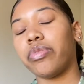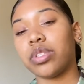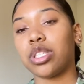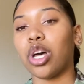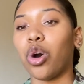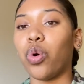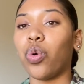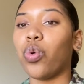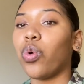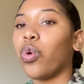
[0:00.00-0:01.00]
So
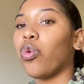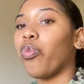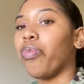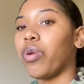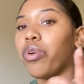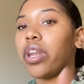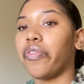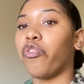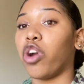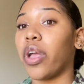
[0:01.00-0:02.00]
be ready
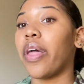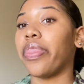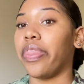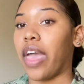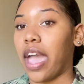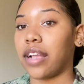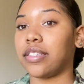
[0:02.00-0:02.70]
for that.